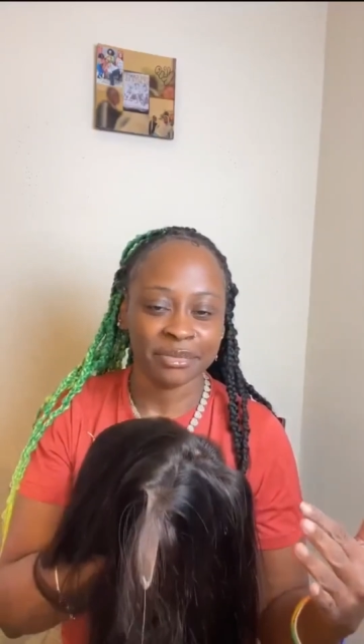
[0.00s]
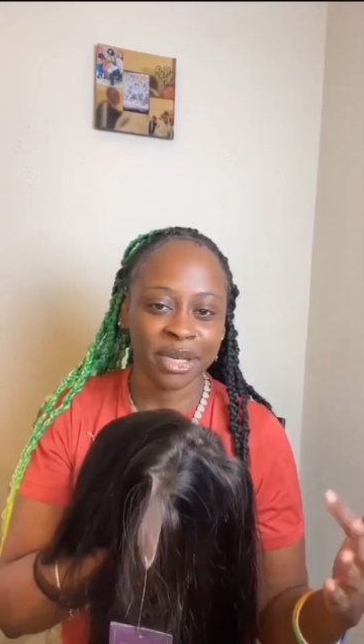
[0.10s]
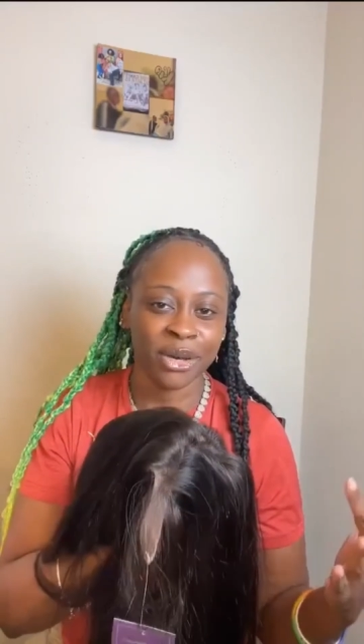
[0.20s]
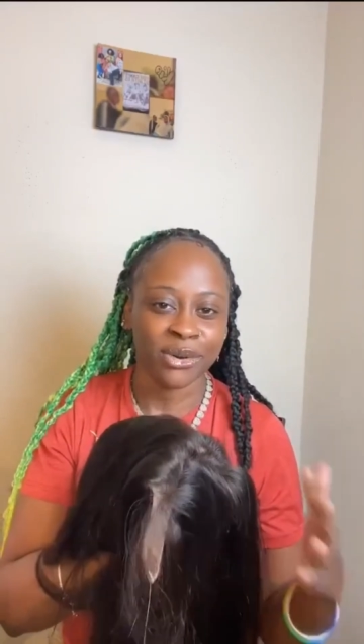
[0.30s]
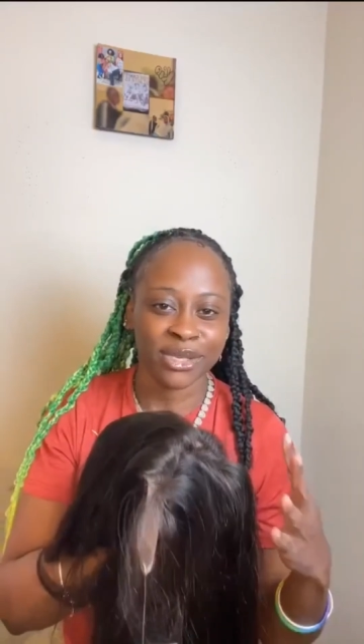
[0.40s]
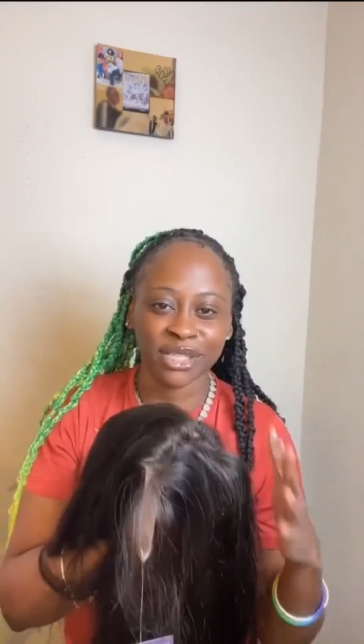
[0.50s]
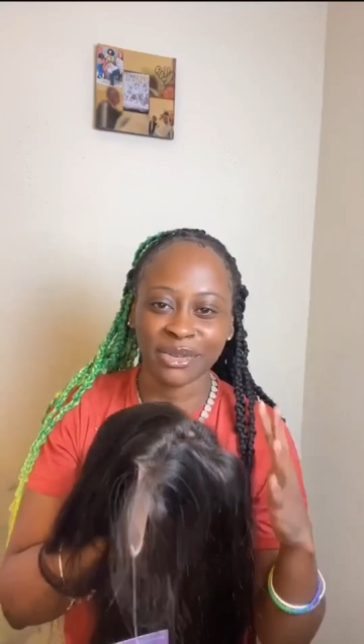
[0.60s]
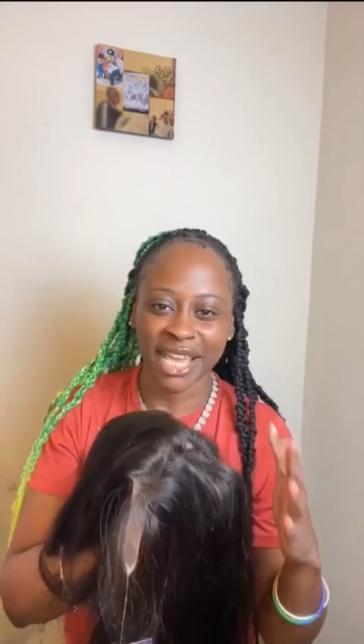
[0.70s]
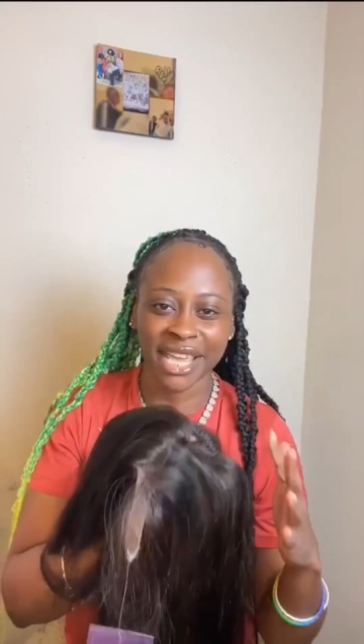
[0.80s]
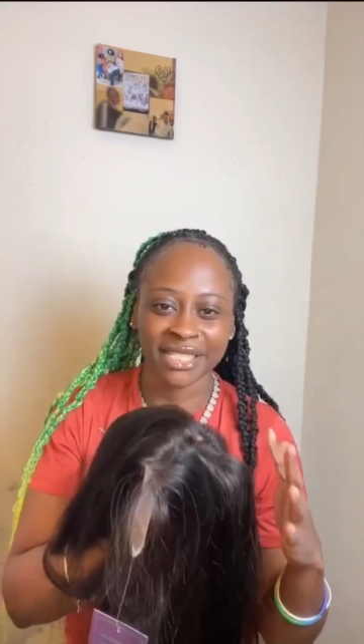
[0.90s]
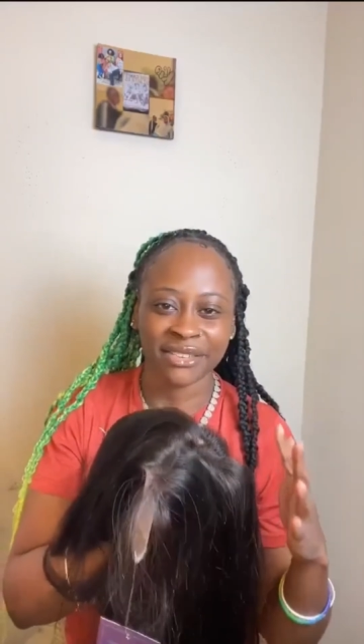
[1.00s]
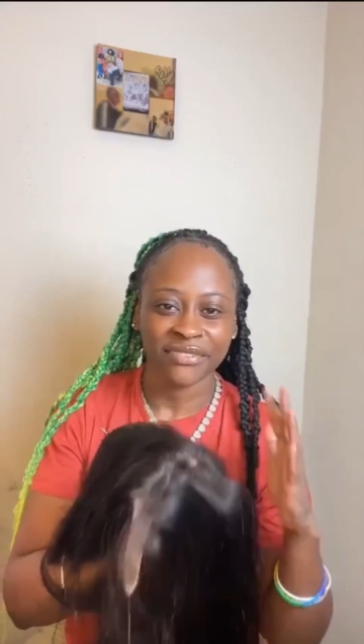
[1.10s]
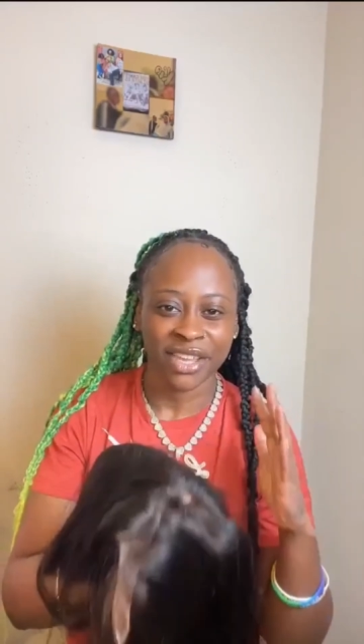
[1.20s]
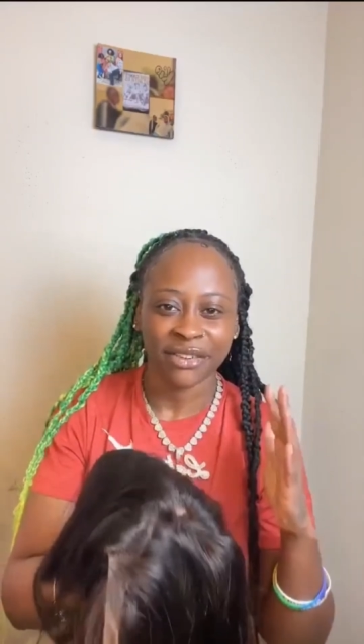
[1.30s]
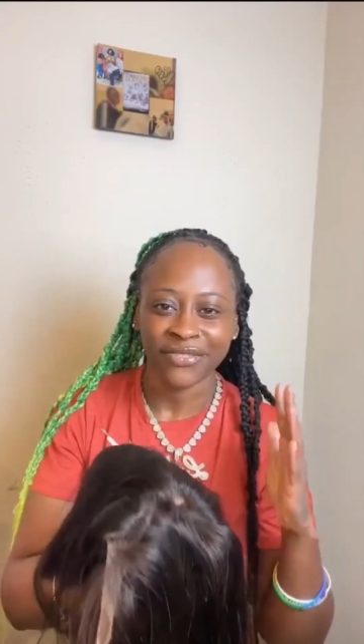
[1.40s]
but also add some
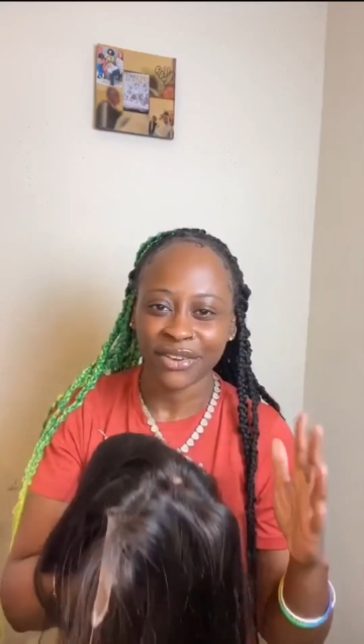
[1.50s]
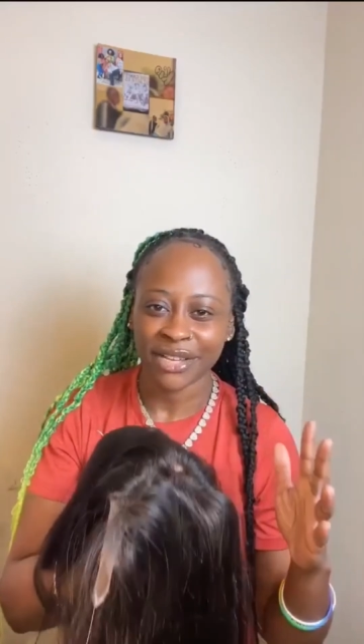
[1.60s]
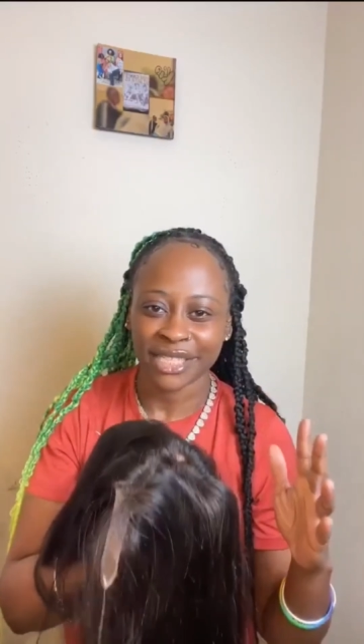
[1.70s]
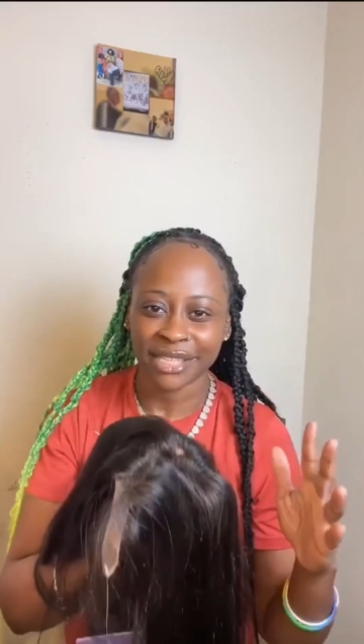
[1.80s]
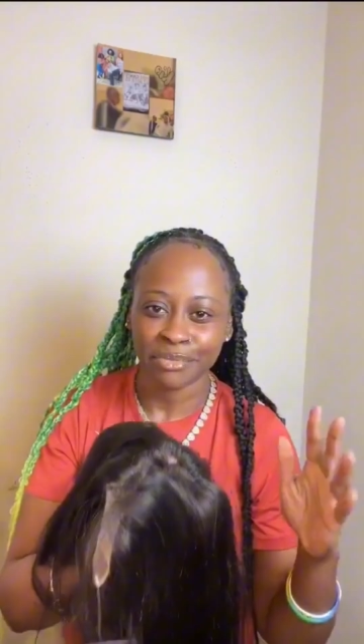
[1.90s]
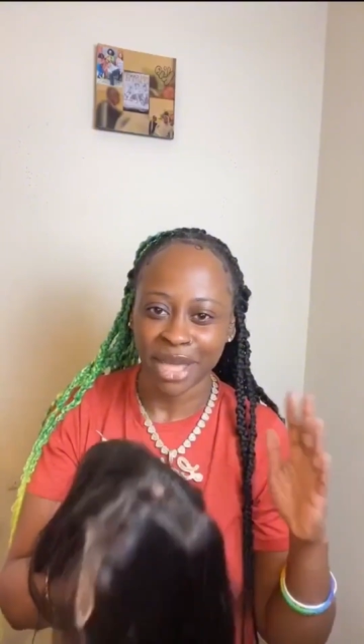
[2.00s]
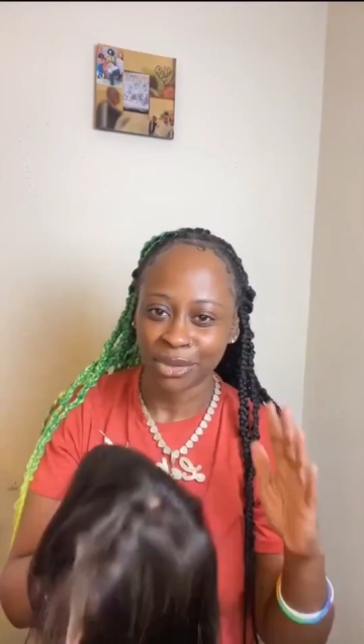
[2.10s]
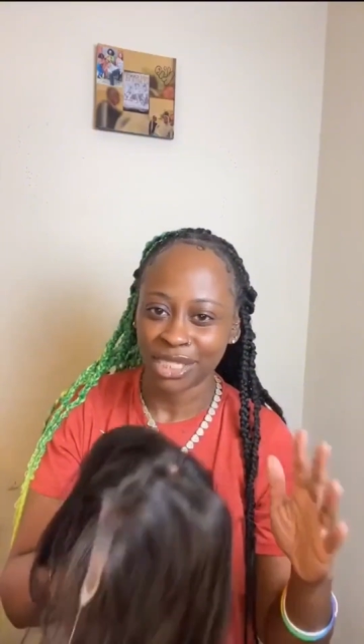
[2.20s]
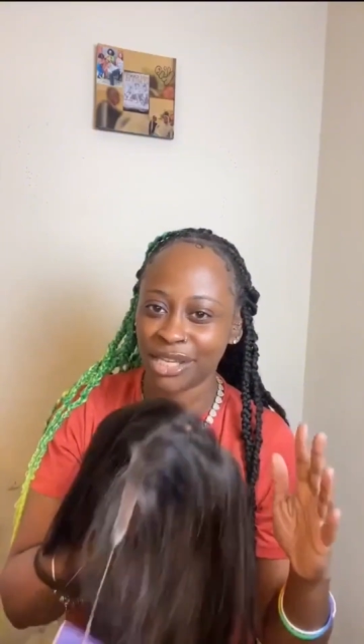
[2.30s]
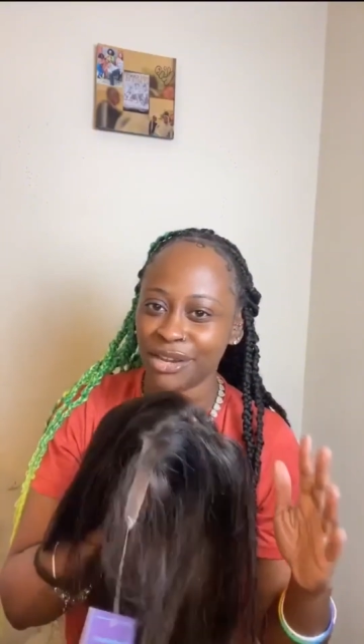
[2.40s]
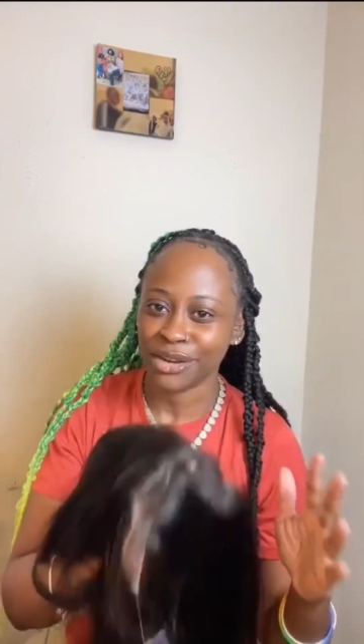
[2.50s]
Farrah Fawcett bouncy